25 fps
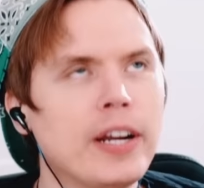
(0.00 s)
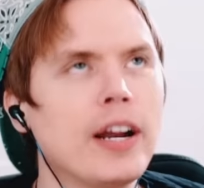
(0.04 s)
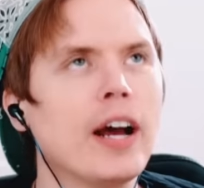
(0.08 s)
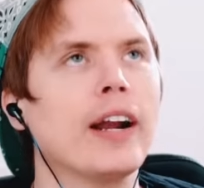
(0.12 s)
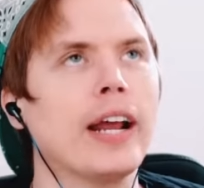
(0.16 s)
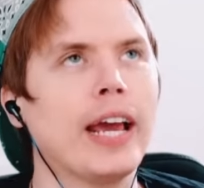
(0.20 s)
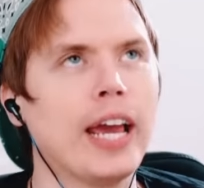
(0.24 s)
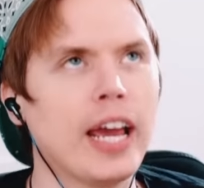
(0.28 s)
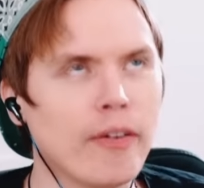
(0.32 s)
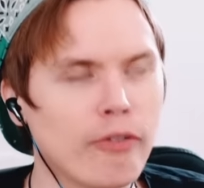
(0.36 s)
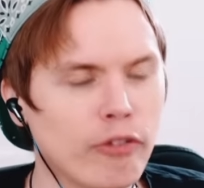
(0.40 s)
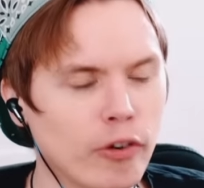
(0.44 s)
But
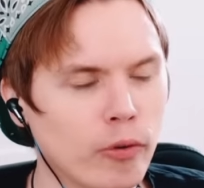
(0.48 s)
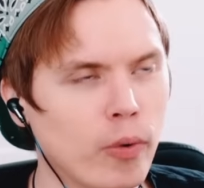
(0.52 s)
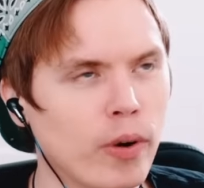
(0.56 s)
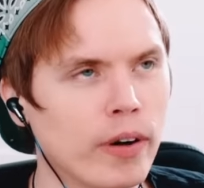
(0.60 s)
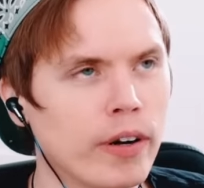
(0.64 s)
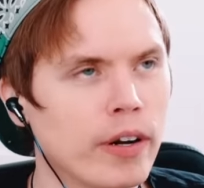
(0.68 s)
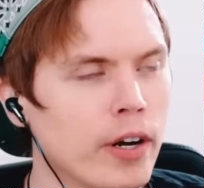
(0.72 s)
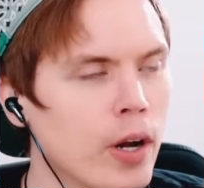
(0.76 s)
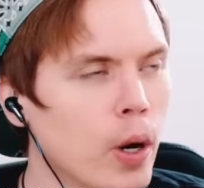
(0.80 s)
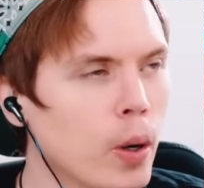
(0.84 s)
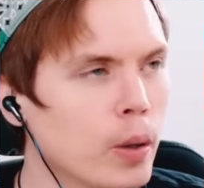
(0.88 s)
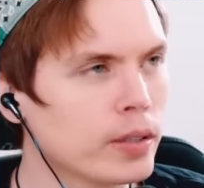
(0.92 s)
not
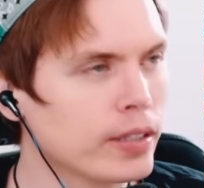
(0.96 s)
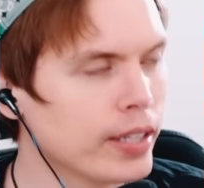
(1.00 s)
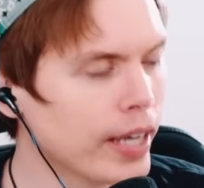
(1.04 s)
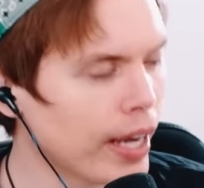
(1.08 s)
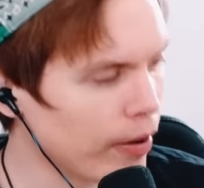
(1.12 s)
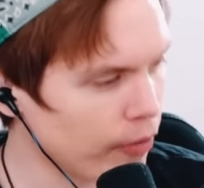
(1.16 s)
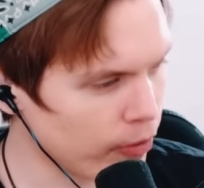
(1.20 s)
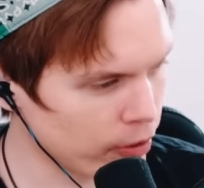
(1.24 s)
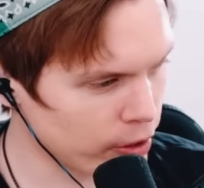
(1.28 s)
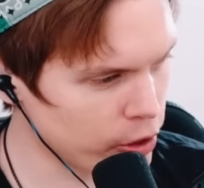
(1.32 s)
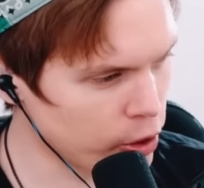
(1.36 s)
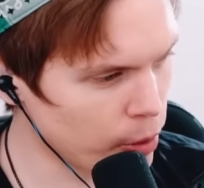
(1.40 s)
everyone knows
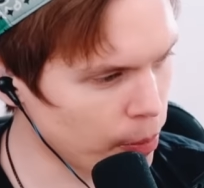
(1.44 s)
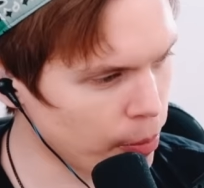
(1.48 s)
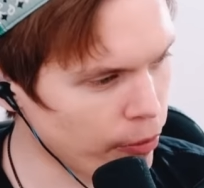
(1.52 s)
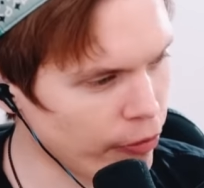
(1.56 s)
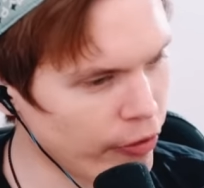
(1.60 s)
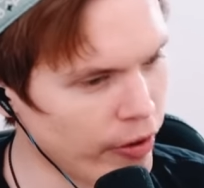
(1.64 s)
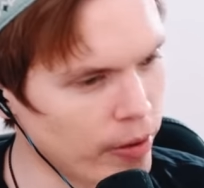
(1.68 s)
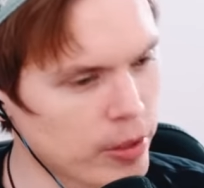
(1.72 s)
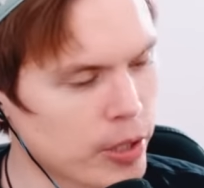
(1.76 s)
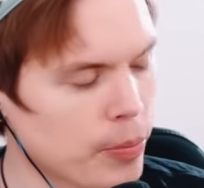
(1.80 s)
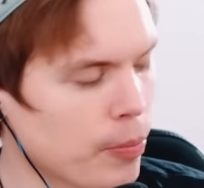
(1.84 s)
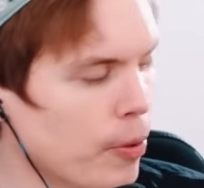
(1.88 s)
every super
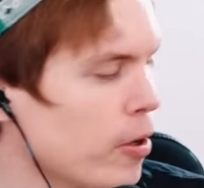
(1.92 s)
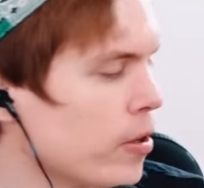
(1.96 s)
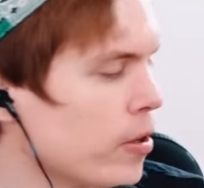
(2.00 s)
famous